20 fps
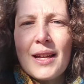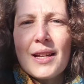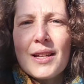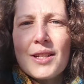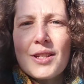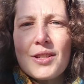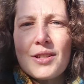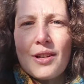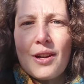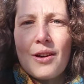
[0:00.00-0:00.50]

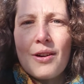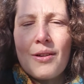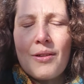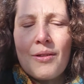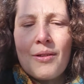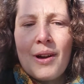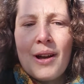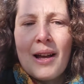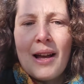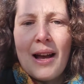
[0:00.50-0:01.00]

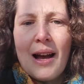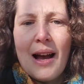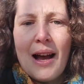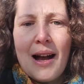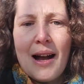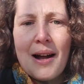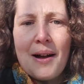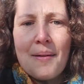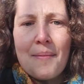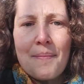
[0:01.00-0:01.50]
So
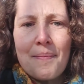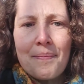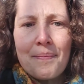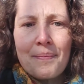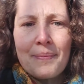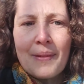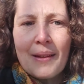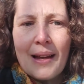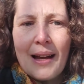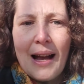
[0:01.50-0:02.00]

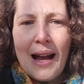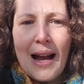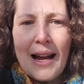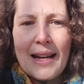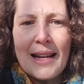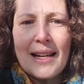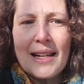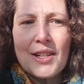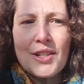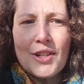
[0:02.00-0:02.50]
I
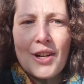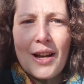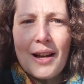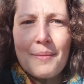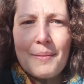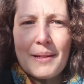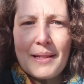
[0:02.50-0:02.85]
need a job.